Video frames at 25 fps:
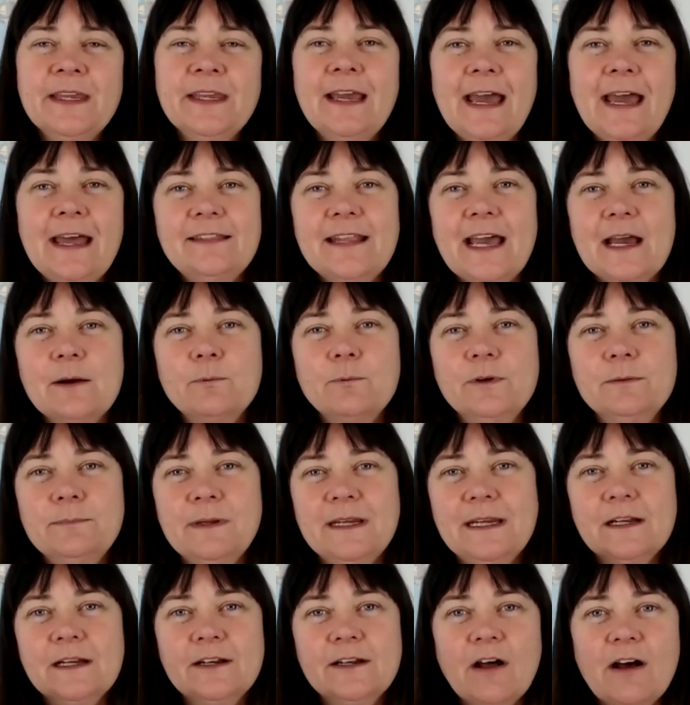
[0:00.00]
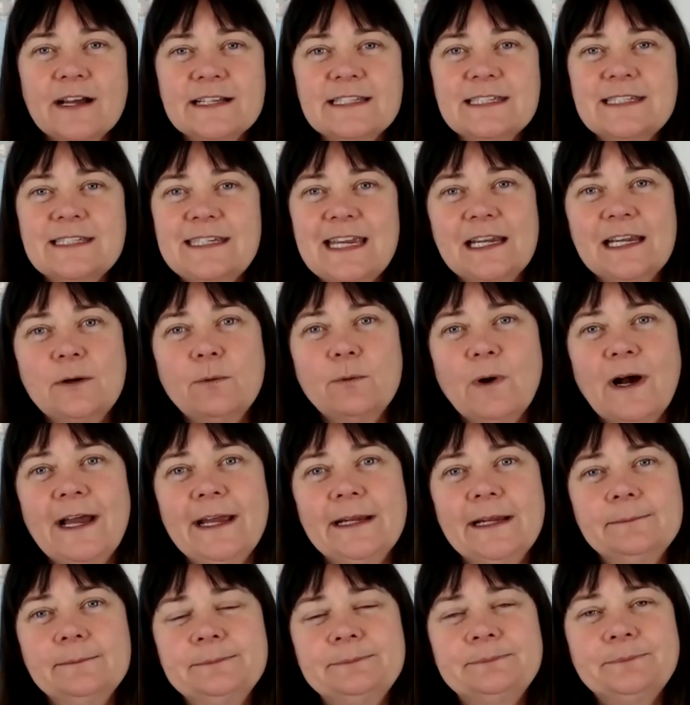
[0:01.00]
And that would be a nice
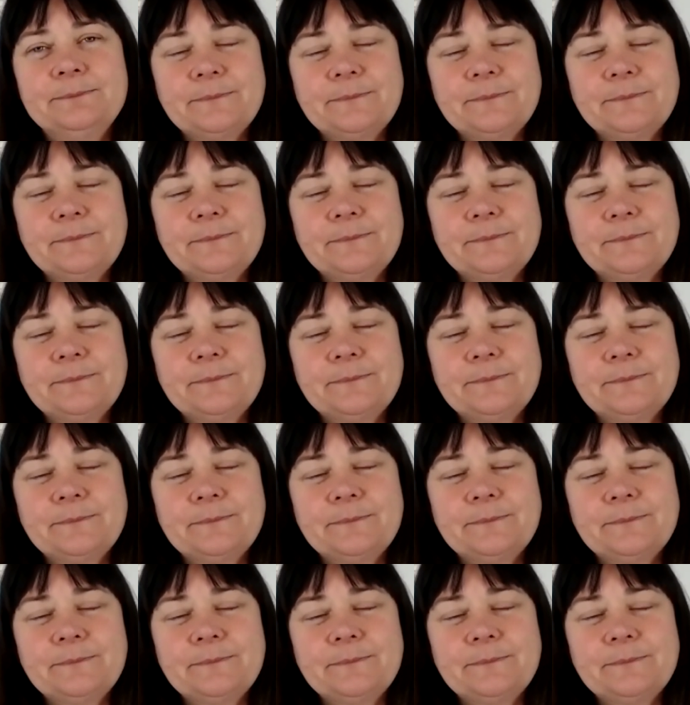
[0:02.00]
segue